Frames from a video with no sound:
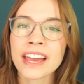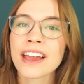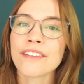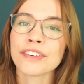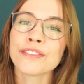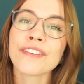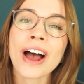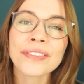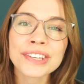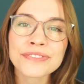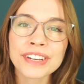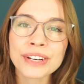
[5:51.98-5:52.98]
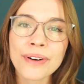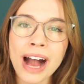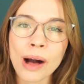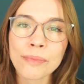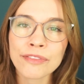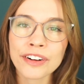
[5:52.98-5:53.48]
If you found this video
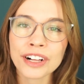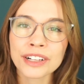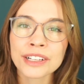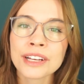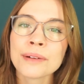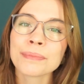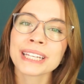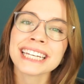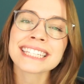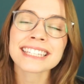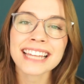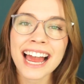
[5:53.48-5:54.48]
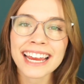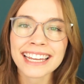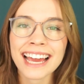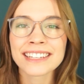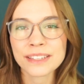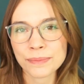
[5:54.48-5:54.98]
helpful, please
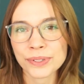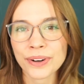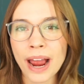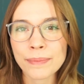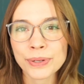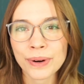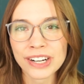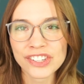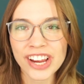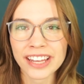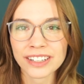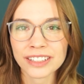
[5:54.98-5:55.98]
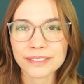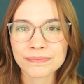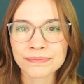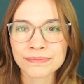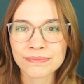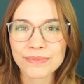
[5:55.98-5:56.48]
like and subscribe to our channel.
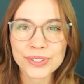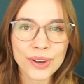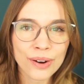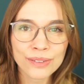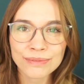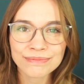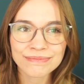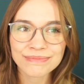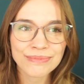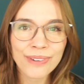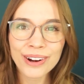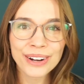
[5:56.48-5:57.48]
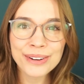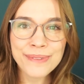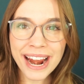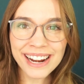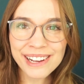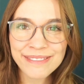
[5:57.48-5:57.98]
So, what are you
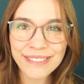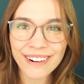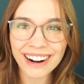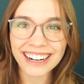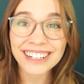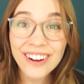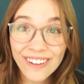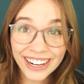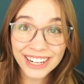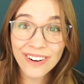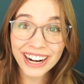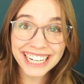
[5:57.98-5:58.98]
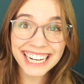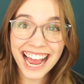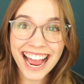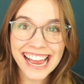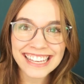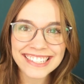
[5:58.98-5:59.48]
waiting for? Go get
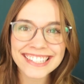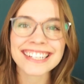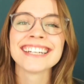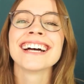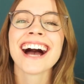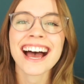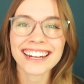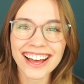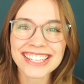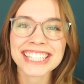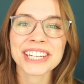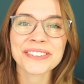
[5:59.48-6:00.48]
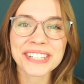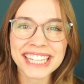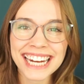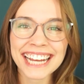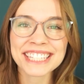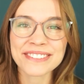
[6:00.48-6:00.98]
organized! And I'll see you in the
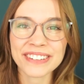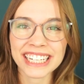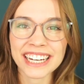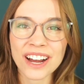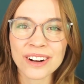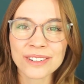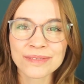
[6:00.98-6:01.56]
next video.